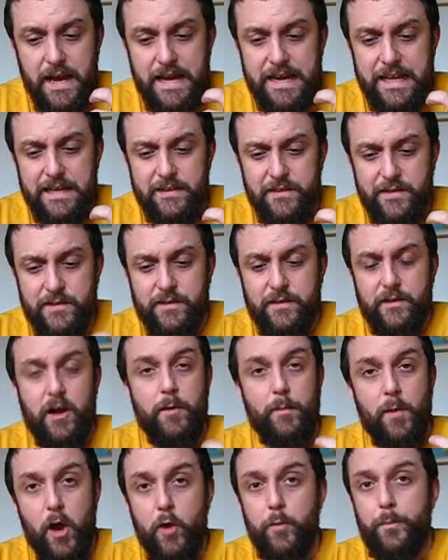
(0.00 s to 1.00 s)
and
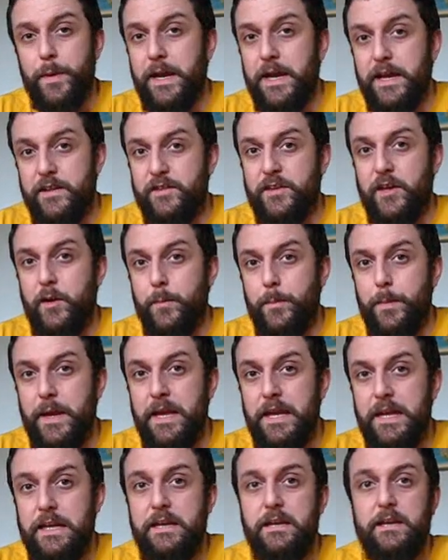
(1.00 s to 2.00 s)
I'm hoping it's going to
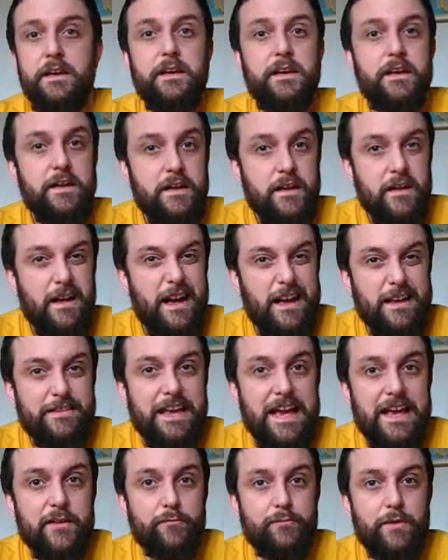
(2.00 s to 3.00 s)
be
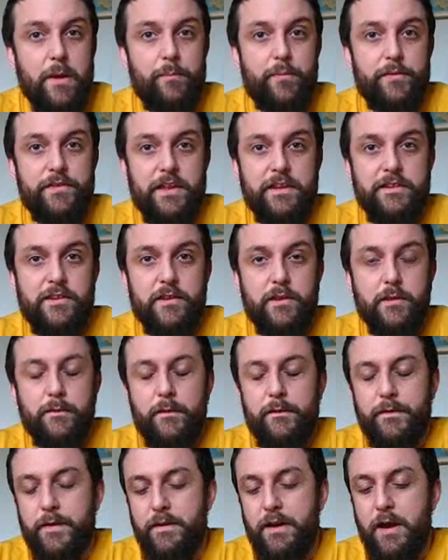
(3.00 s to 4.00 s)
as
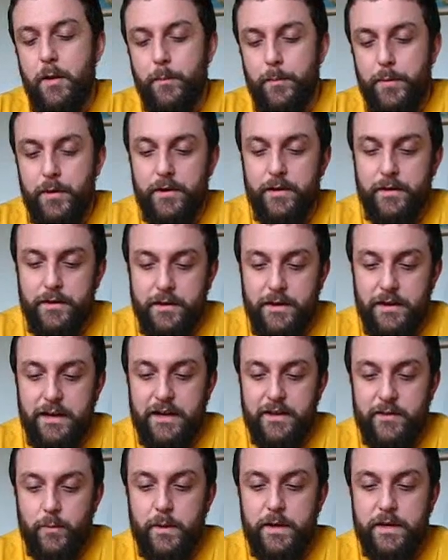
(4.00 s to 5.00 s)
representative of their output
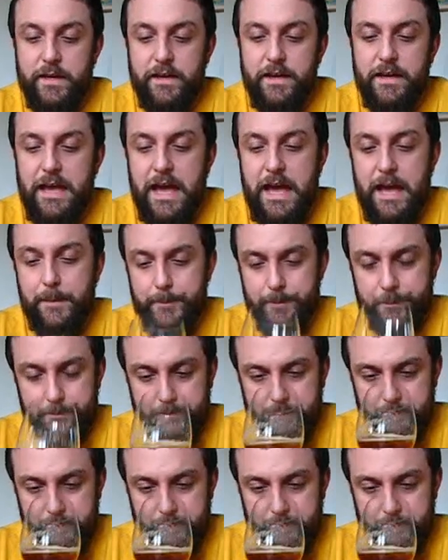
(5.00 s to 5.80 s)
as we can get.